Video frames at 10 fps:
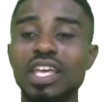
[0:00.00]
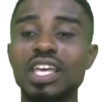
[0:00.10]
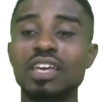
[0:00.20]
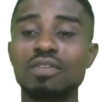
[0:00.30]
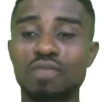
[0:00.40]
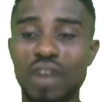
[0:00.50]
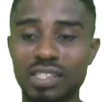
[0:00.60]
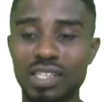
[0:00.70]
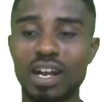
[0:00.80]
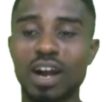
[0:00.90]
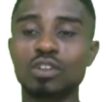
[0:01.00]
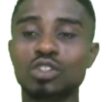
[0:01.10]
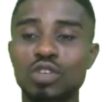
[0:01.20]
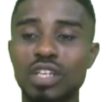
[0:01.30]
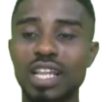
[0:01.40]
a vertical
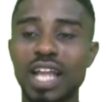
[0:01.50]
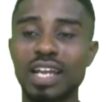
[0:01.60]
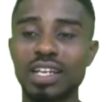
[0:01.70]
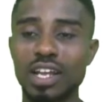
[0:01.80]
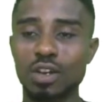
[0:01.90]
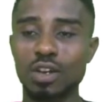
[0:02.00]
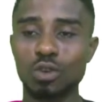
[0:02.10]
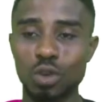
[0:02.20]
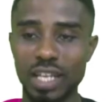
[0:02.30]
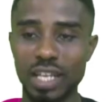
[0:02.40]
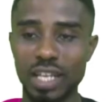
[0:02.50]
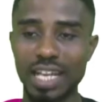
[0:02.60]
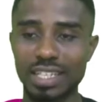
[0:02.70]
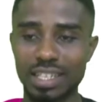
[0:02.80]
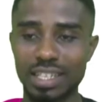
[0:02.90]
straight line, looking
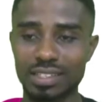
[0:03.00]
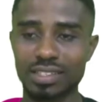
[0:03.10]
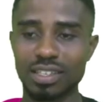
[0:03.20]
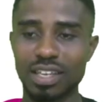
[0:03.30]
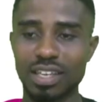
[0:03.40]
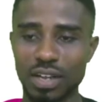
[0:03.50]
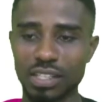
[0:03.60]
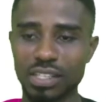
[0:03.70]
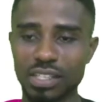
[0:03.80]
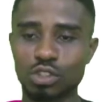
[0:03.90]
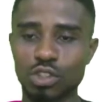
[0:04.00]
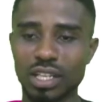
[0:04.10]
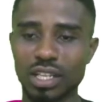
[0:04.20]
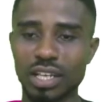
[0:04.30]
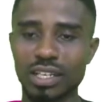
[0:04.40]
like this, a vertical
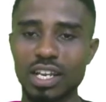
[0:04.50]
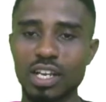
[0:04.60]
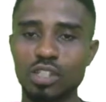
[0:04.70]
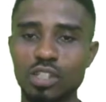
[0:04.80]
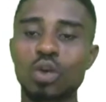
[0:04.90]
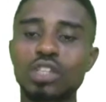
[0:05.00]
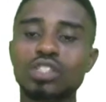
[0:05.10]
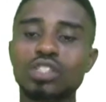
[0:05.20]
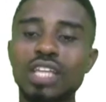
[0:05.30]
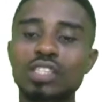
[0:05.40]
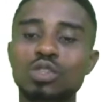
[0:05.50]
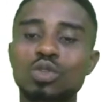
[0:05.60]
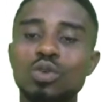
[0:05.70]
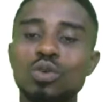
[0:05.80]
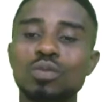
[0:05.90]
straight line. So question
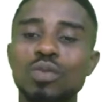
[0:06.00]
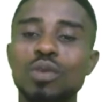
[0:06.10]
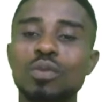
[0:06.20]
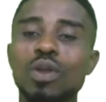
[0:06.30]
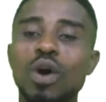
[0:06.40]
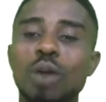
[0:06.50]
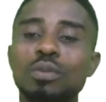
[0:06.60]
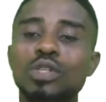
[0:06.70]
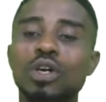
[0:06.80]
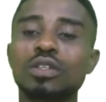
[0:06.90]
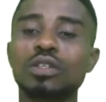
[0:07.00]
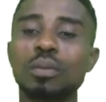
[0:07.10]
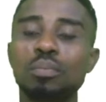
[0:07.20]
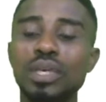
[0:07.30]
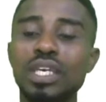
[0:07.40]
32,
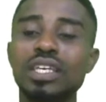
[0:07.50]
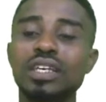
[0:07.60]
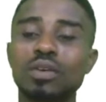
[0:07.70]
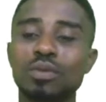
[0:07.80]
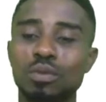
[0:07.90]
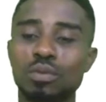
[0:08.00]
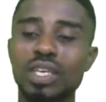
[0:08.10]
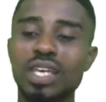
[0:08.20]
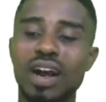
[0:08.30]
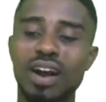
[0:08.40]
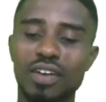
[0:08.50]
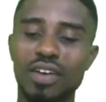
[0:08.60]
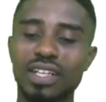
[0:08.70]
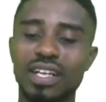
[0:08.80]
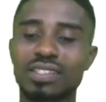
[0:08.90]
option B would be our
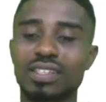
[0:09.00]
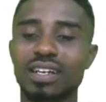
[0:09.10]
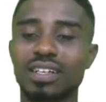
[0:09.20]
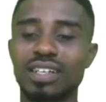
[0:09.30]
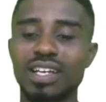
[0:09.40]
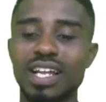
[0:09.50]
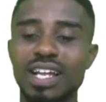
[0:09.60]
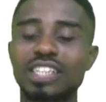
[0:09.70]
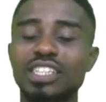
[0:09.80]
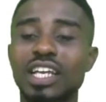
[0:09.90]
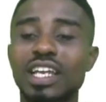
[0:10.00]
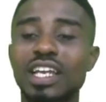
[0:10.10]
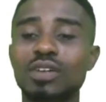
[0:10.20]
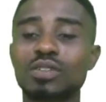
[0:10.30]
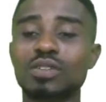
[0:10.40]
correct answer. Let's check it
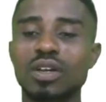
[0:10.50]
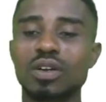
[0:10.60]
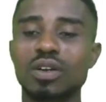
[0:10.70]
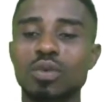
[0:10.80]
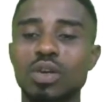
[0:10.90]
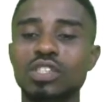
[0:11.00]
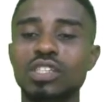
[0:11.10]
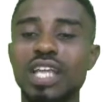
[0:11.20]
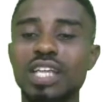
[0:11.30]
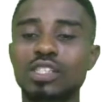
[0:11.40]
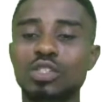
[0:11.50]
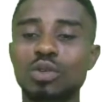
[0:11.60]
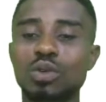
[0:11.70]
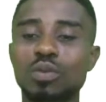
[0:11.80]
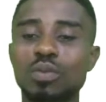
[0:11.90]
out. Question
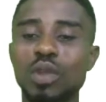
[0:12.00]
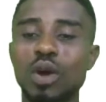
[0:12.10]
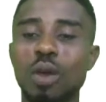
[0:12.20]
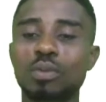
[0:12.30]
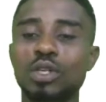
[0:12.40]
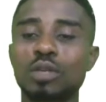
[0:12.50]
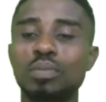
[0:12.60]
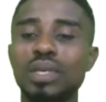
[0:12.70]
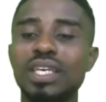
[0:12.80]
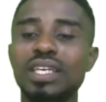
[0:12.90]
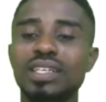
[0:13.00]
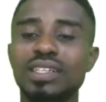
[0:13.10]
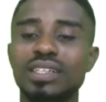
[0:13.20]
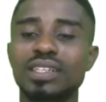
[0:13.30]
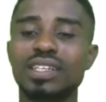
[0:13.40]
32, option B
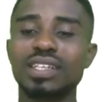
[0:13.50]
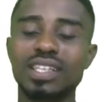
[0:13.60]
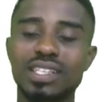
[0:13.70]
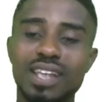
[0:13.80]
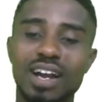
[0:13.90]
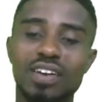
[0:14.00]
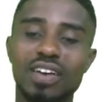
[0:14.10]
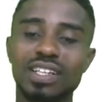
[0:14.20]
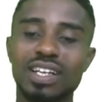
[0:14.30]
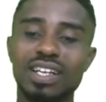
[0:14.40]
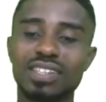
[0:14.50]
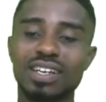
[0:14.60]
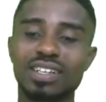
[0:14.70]
is our correct answer.